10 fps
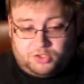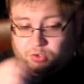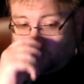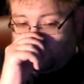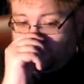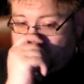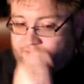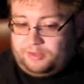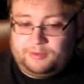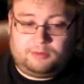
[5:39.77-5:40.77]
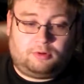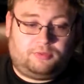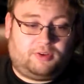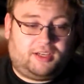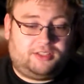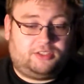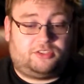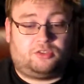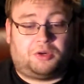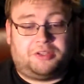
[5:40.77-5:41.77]
short but definitely worthwhile little
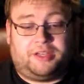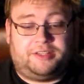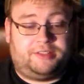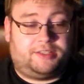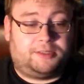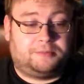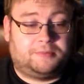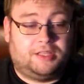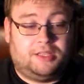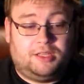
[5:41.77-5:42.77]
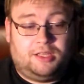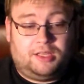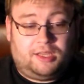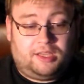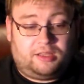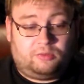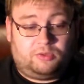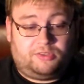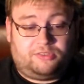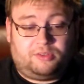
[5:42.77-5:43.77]
storyline there. And
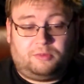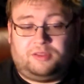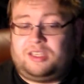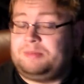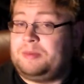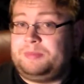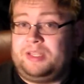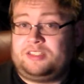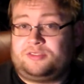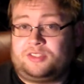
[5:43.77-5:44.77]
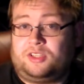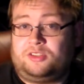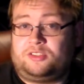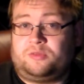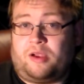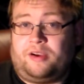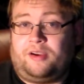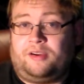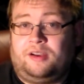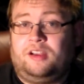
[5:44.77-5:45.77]
we'll see what they come up next for the Ghost
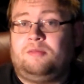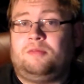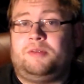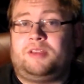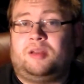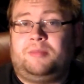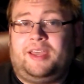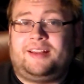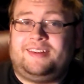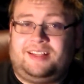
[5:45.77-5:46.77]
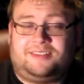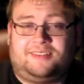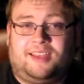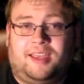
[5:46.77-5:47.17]
Rider when we come back next time.